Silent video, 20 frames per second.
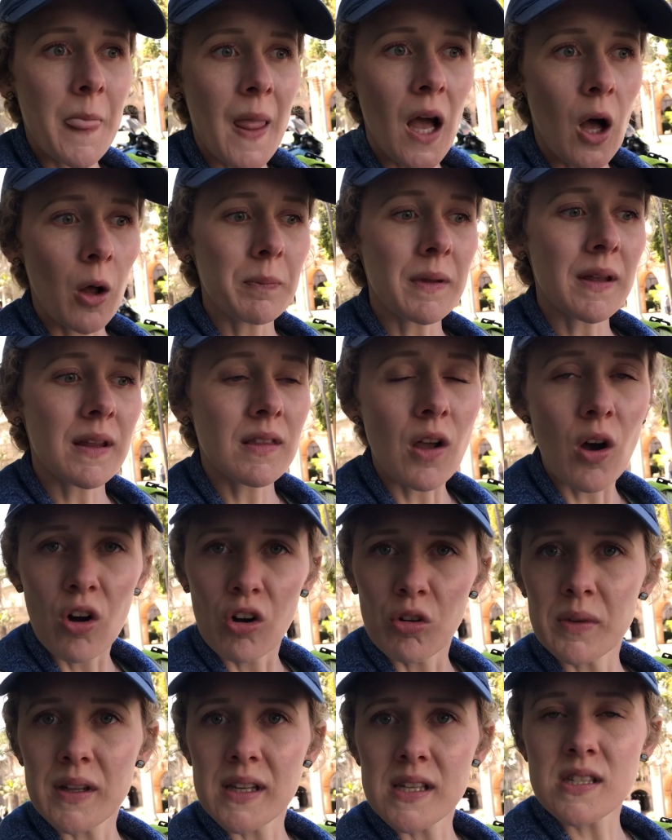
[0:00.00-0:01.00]
helping the
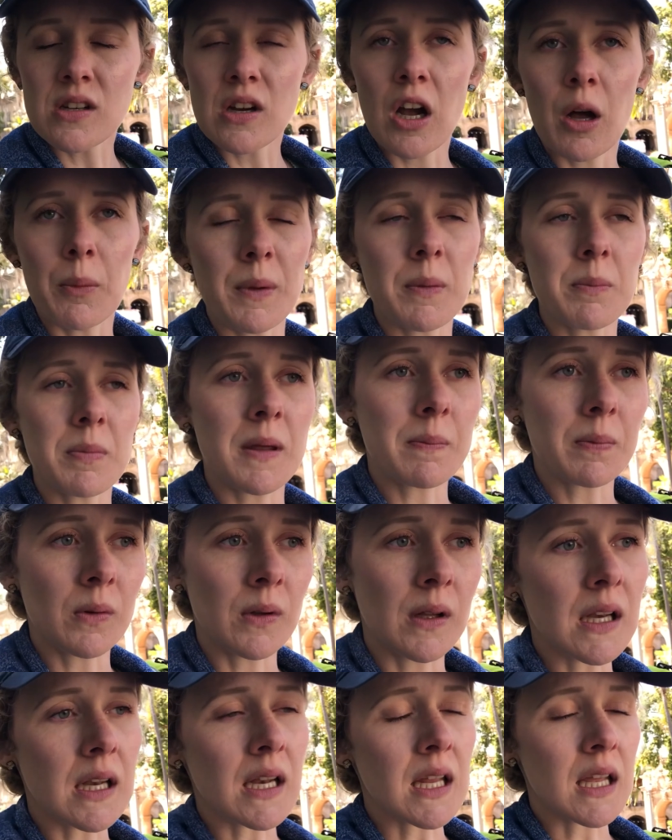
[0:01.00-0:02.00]
homeless or helping people
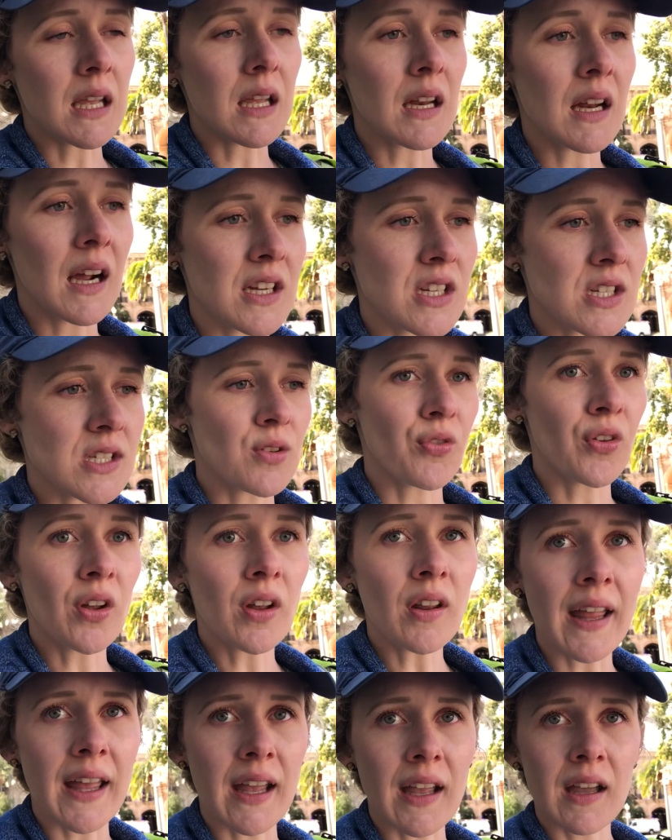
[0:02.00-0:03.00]
in need? I just
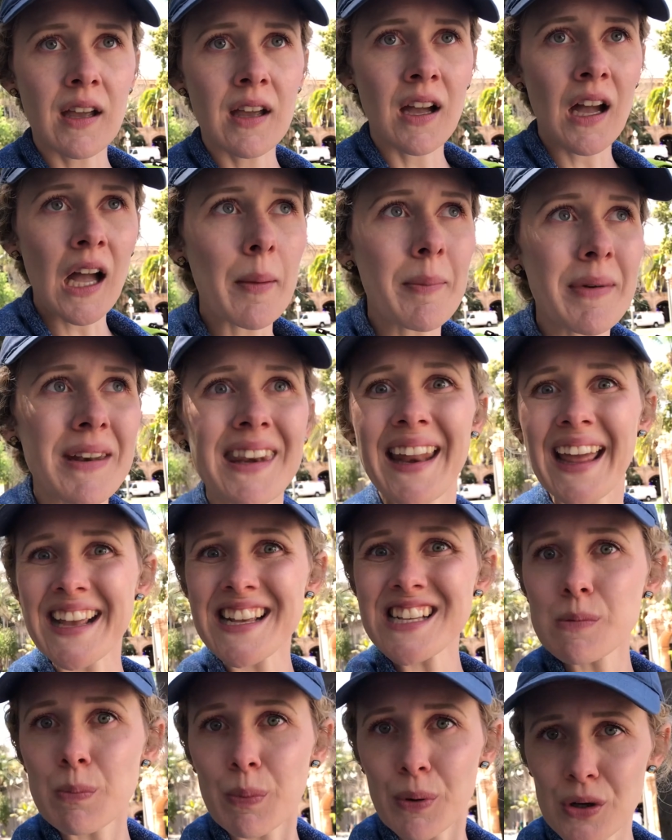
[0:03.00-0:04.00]
feel like I'm a
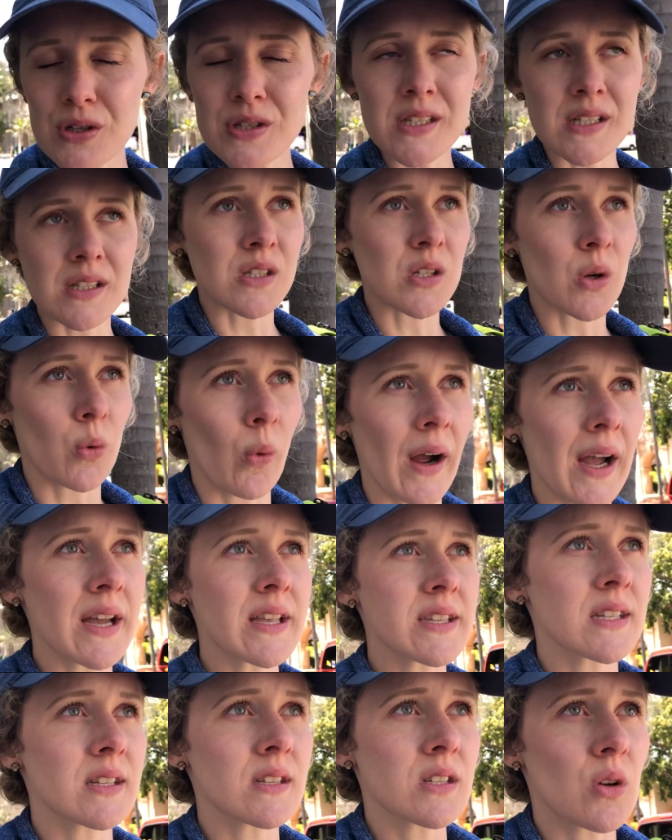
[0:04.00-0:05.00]
nice person, so why
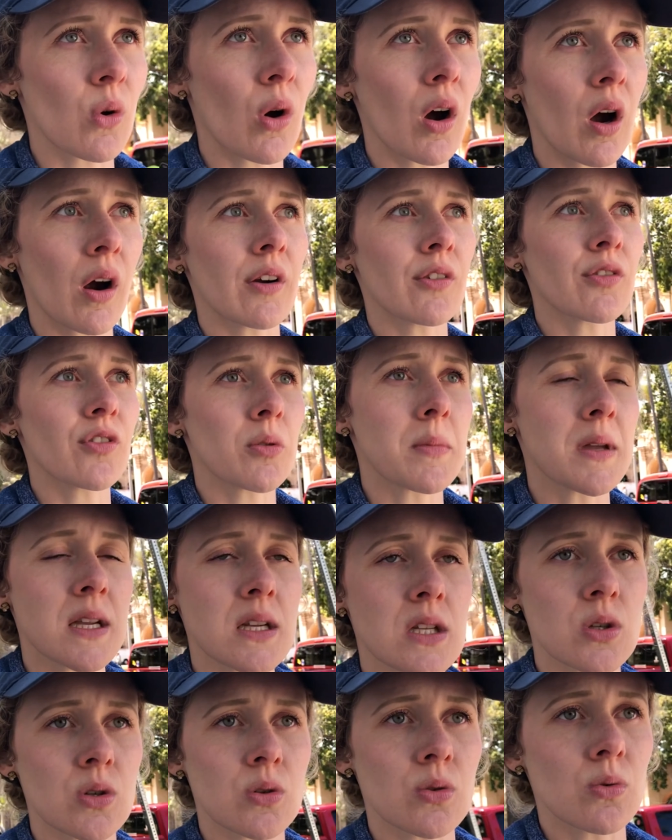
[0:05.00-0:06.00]
is it so hard for me
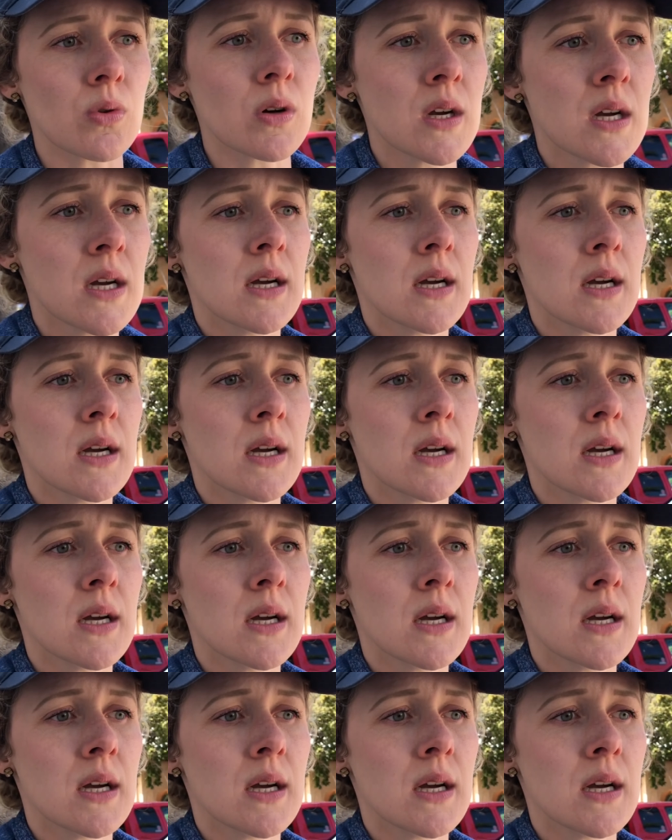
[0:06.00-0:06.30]
to